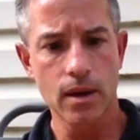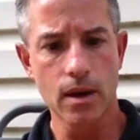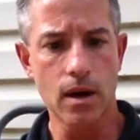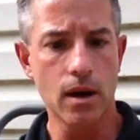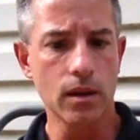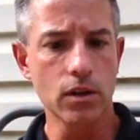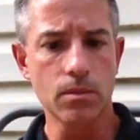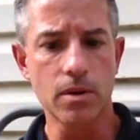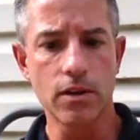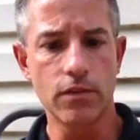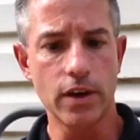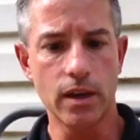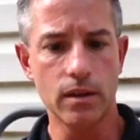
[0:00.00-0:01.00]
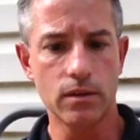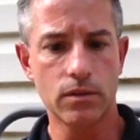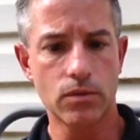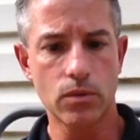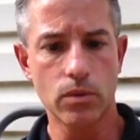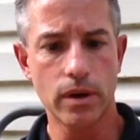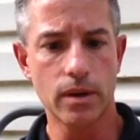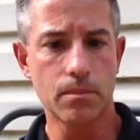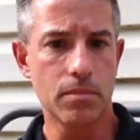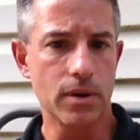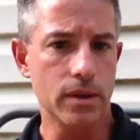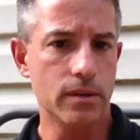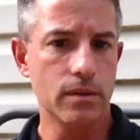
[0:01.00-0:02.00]
A little bit of veins through it,
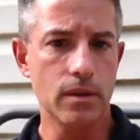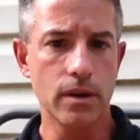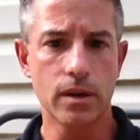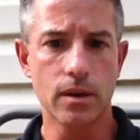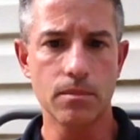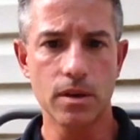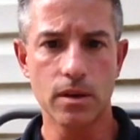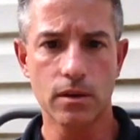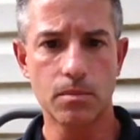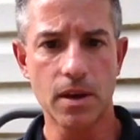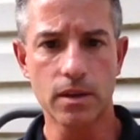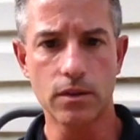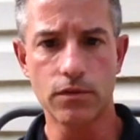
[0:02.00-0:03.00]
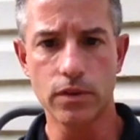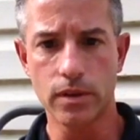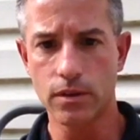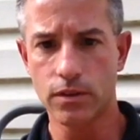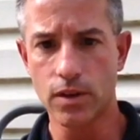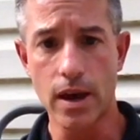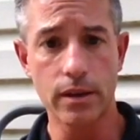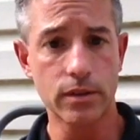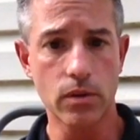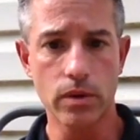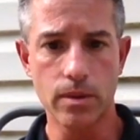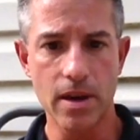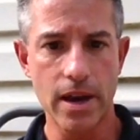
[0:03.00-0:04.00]
but it can be expected for this size, I
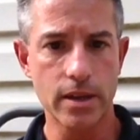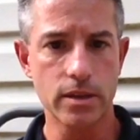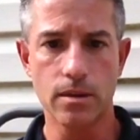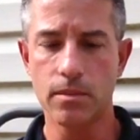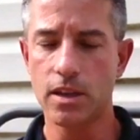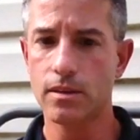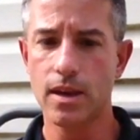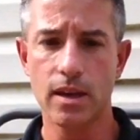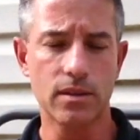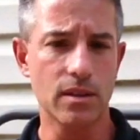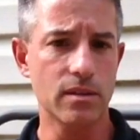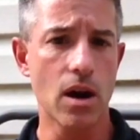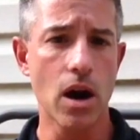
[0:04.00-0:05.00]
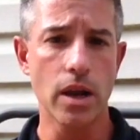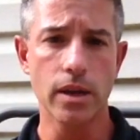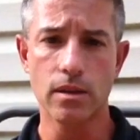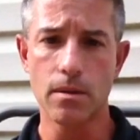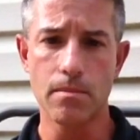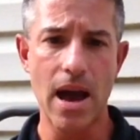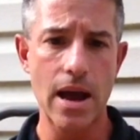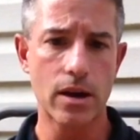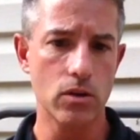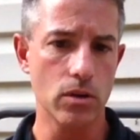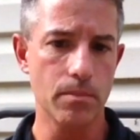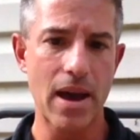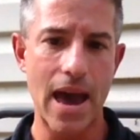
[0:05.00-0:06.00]
would imagine. I mean, it takes a ton of
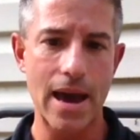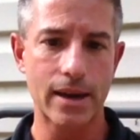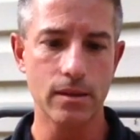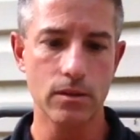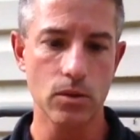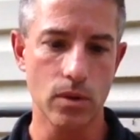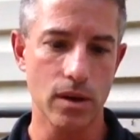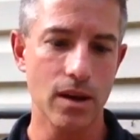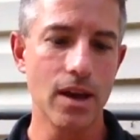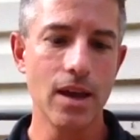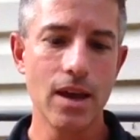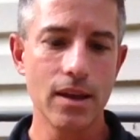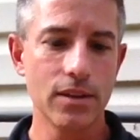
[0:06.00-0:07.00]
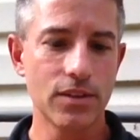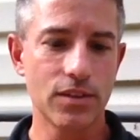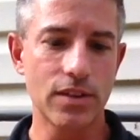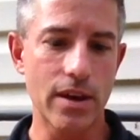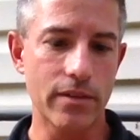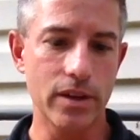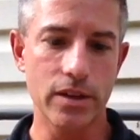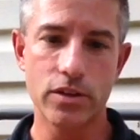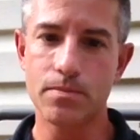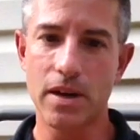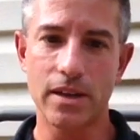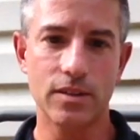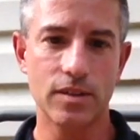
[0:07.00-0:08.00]
tobacco to pack into a 7 inch
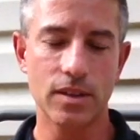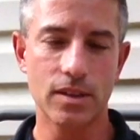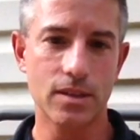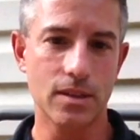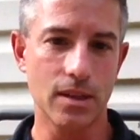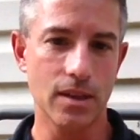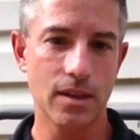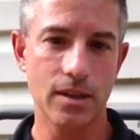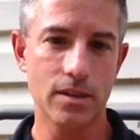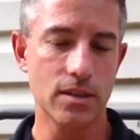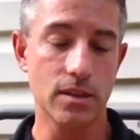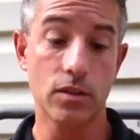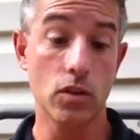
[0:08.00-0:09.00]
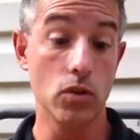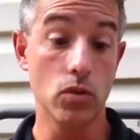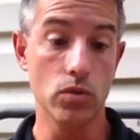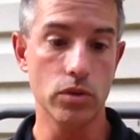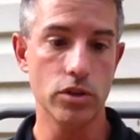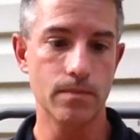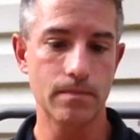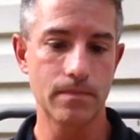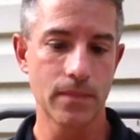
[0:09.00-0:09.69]
by 60. It's just huge.